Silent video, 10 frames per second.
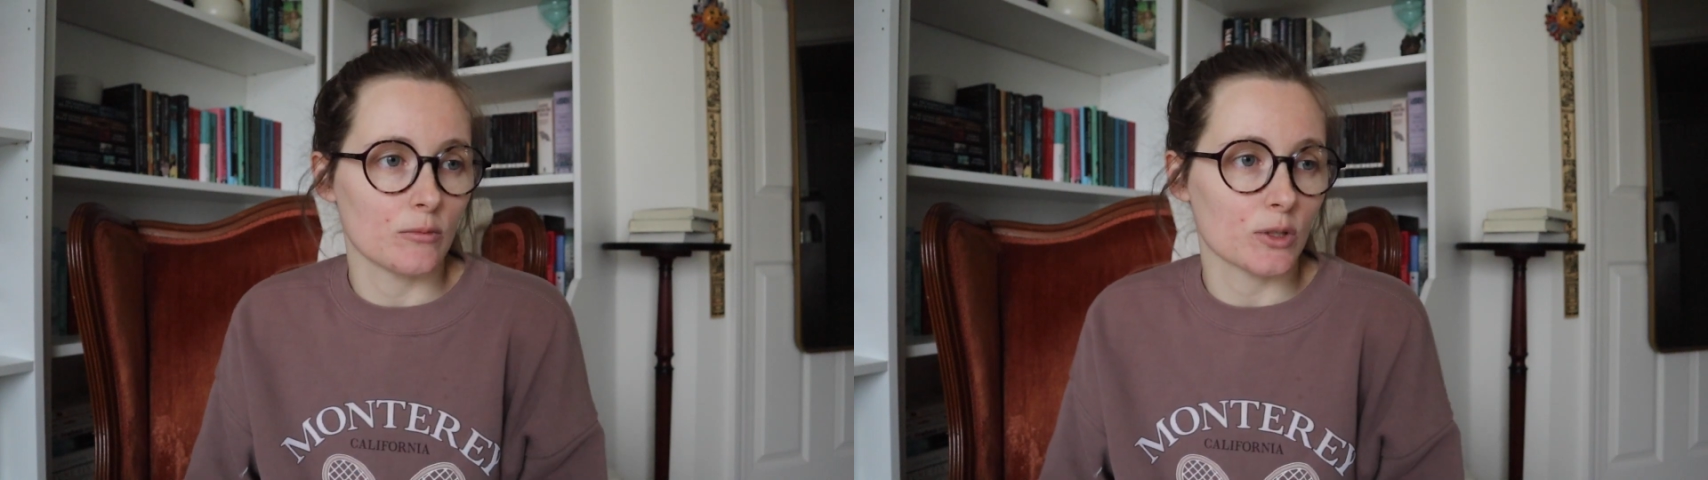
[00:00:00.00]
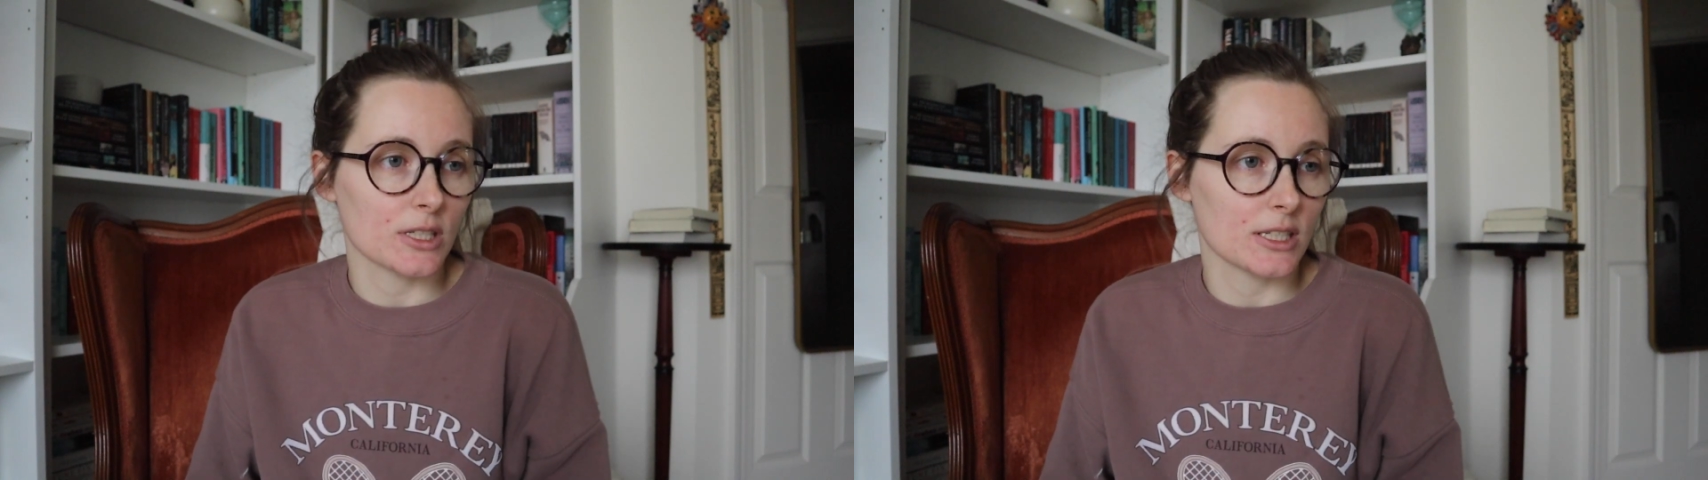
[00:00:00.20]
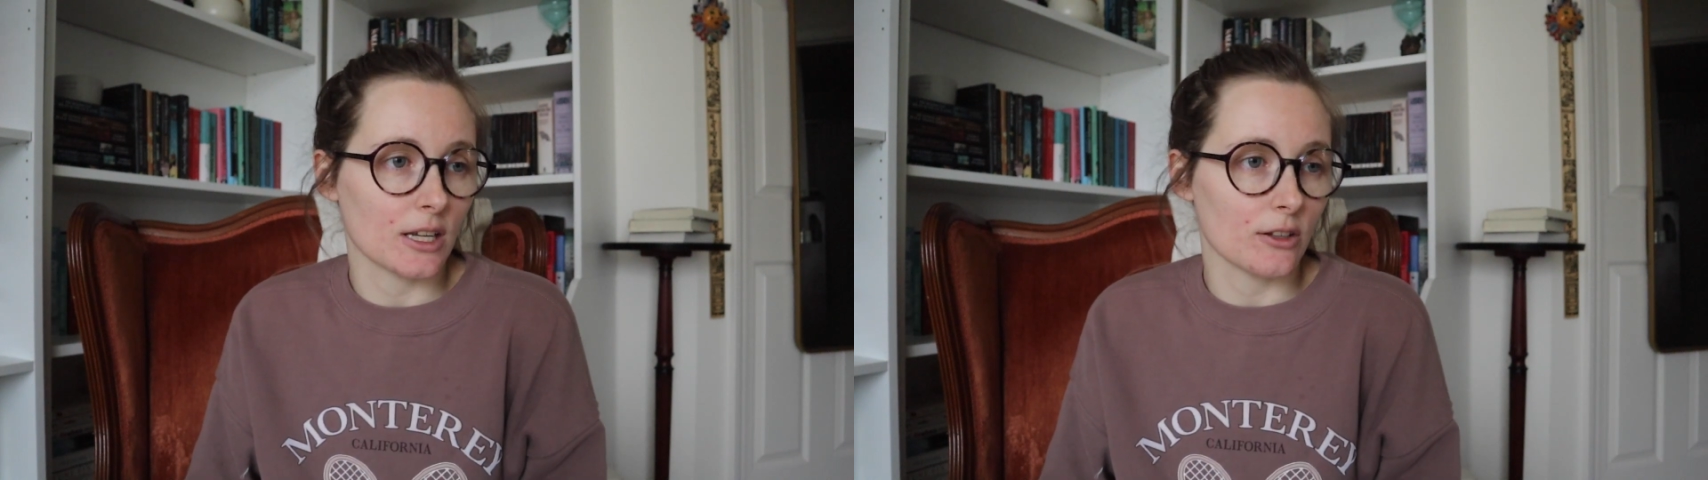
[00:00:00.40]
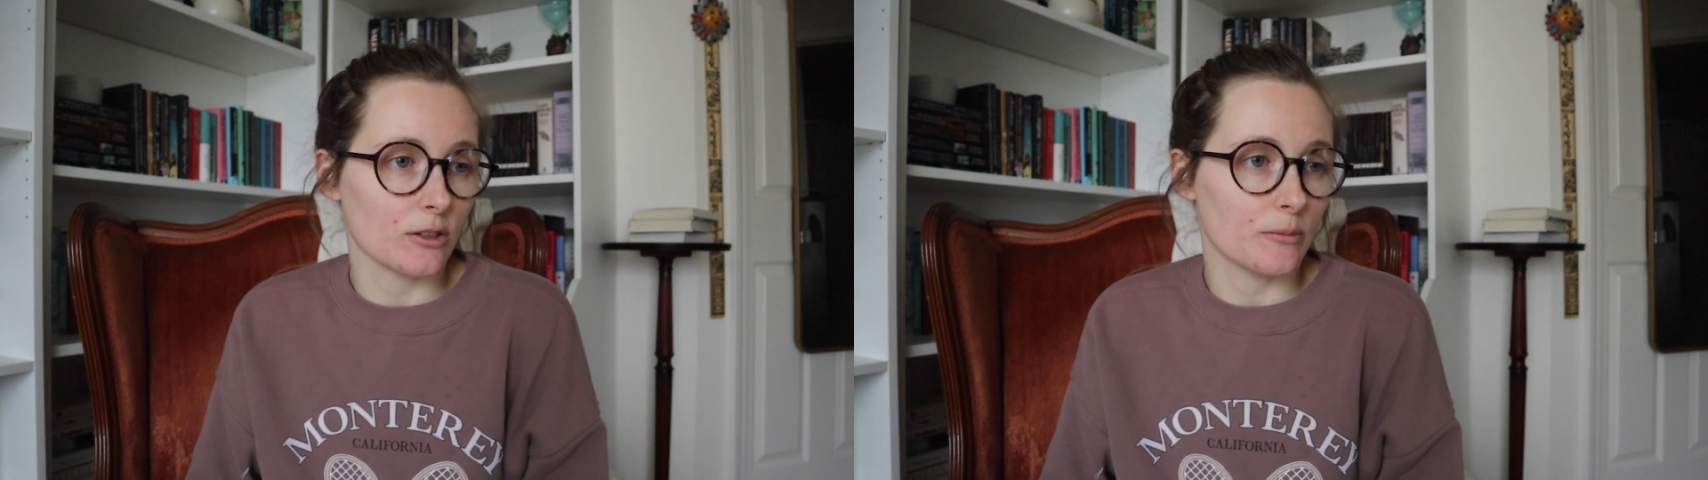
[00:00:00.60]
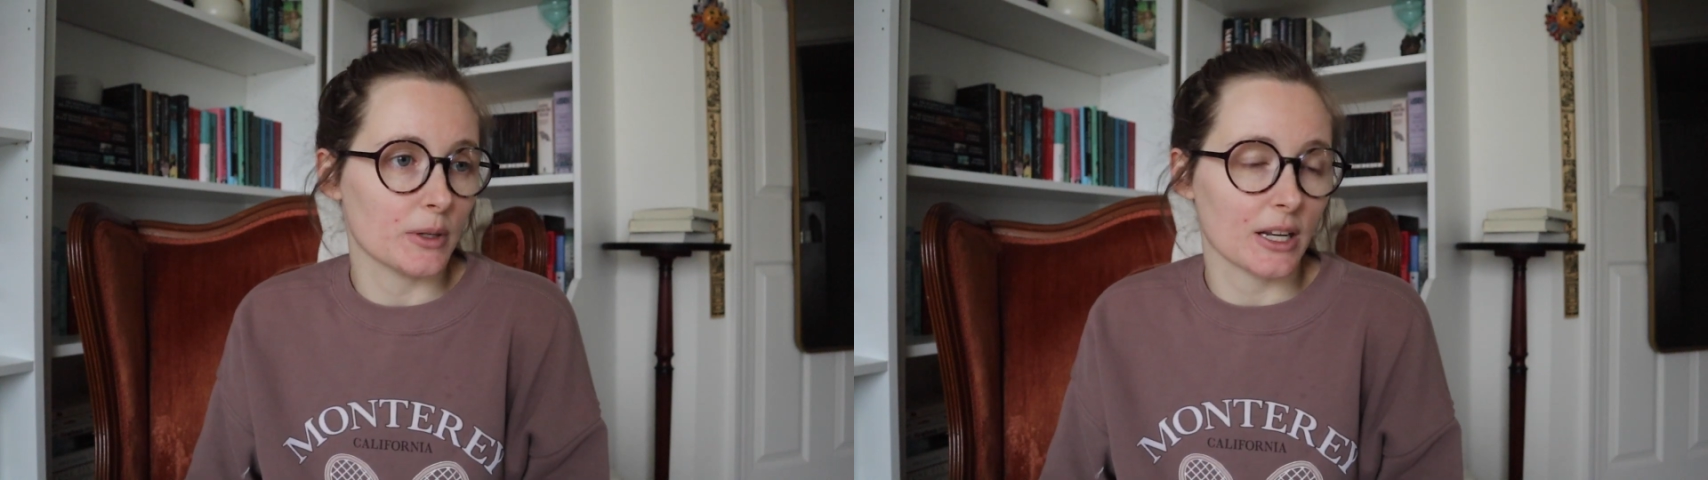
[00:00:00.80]
more to tell
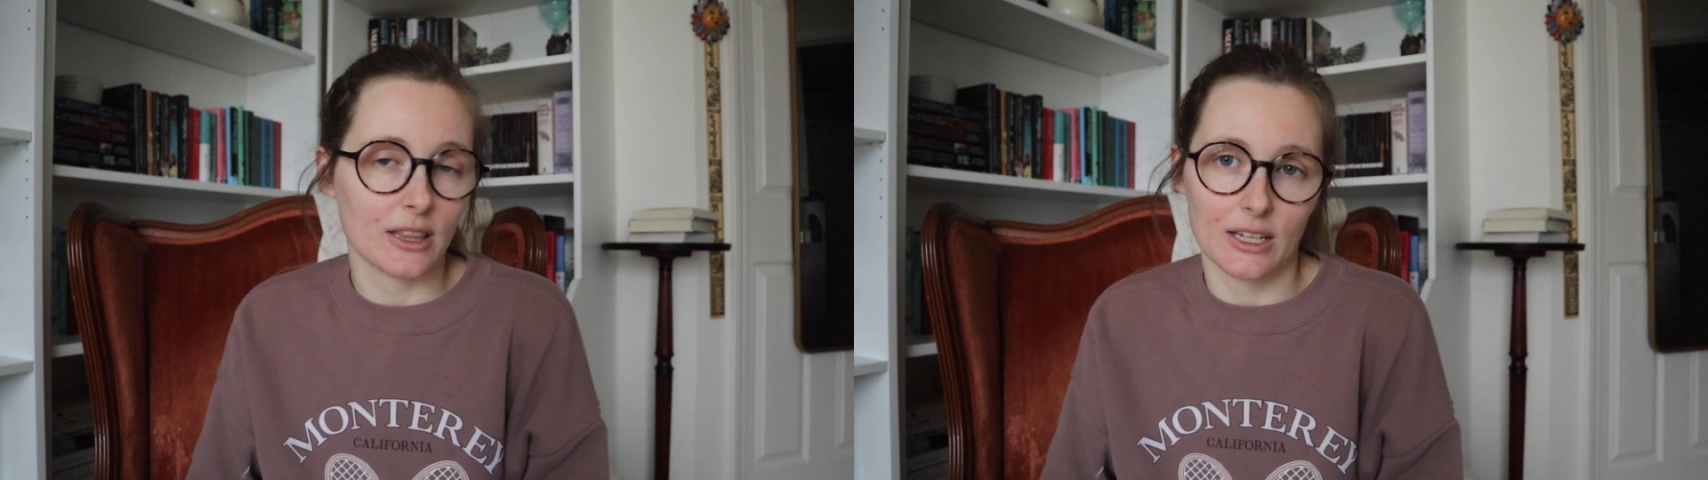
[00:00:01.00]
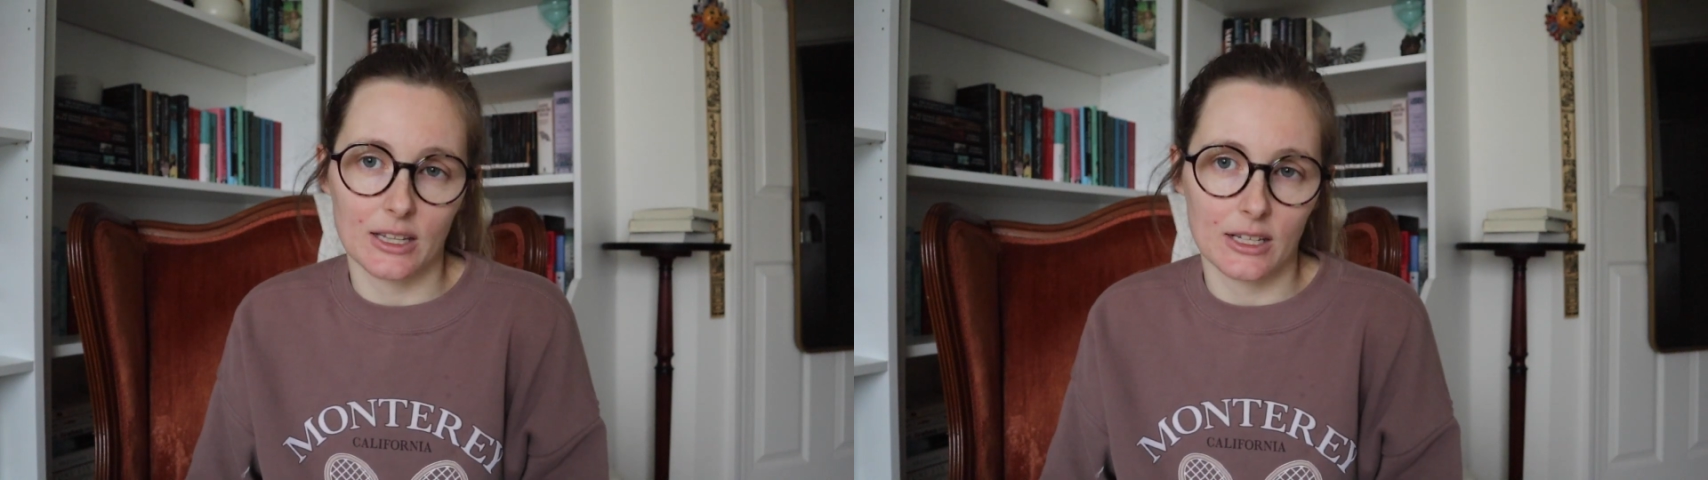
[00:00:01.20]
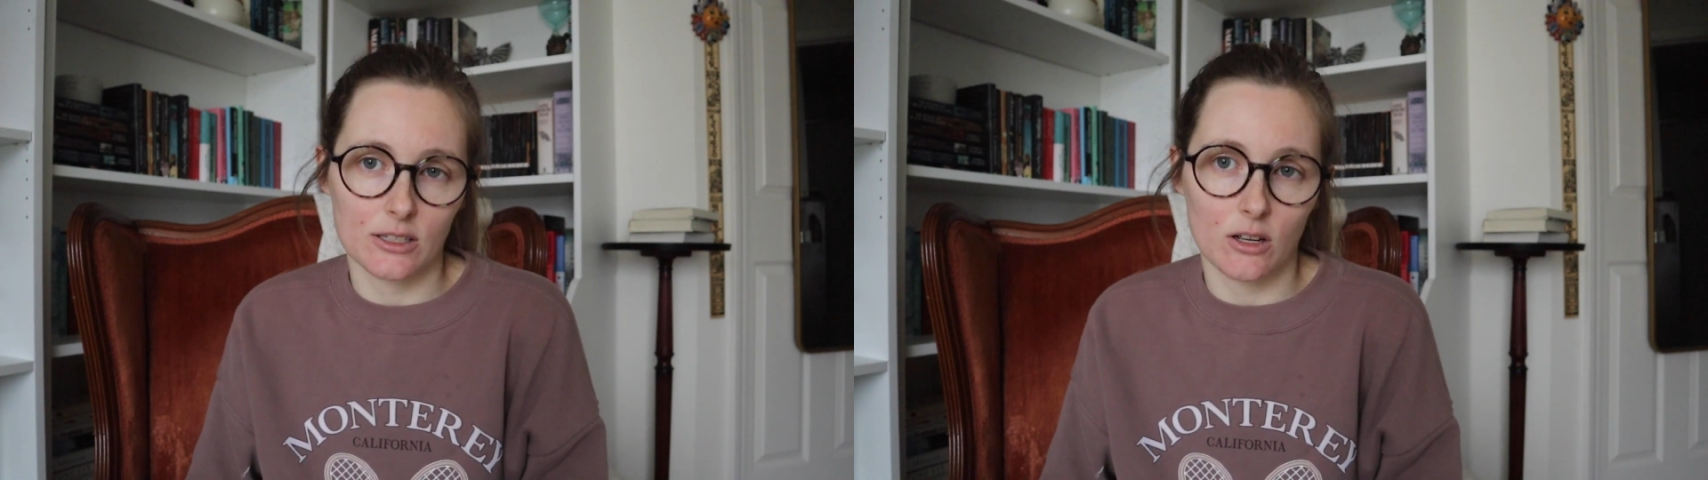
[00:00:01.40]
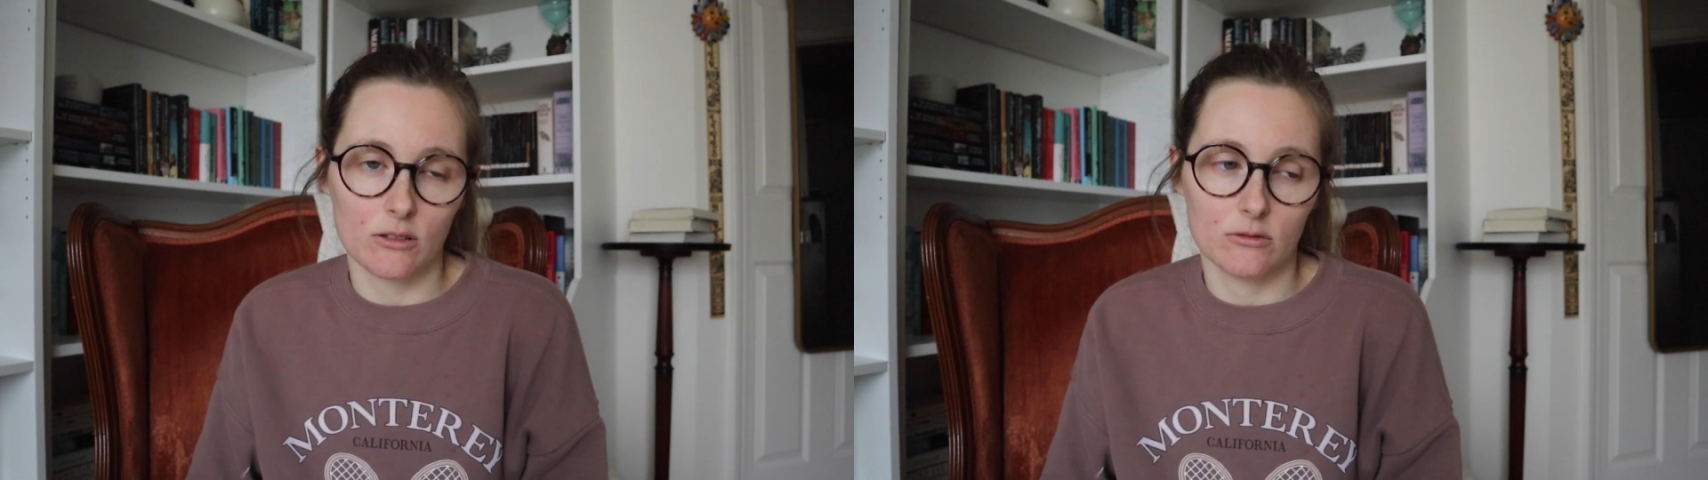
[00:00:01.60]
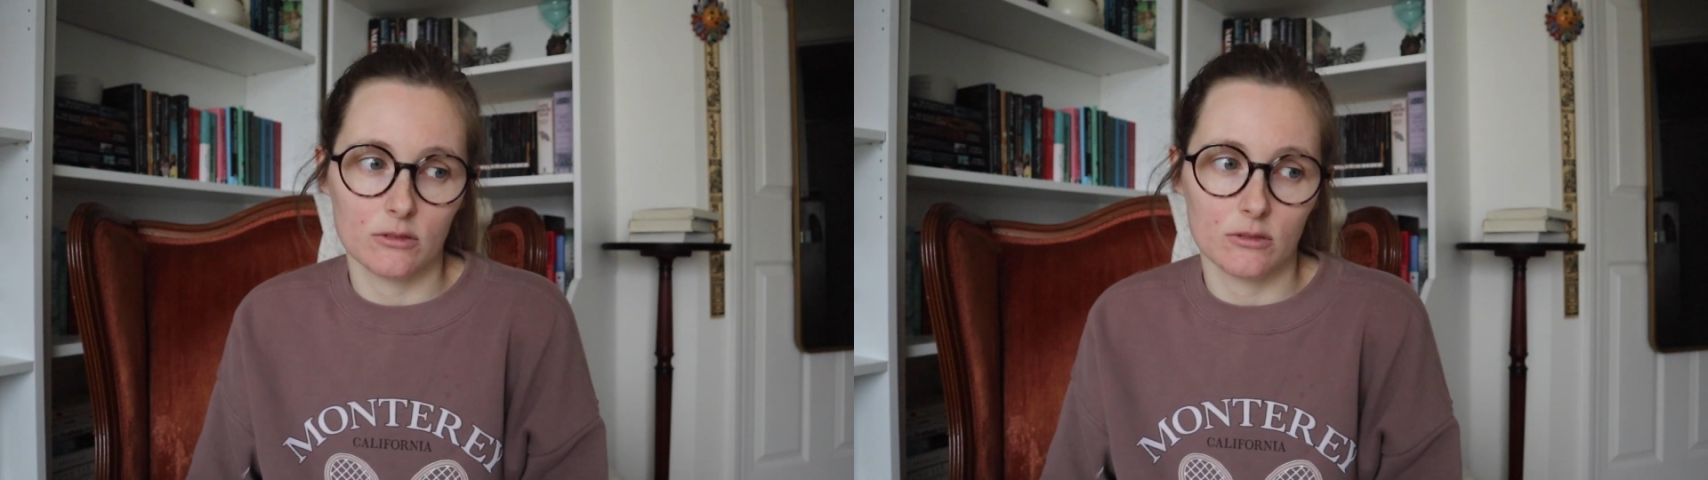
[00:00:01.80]
you, but I think that's all.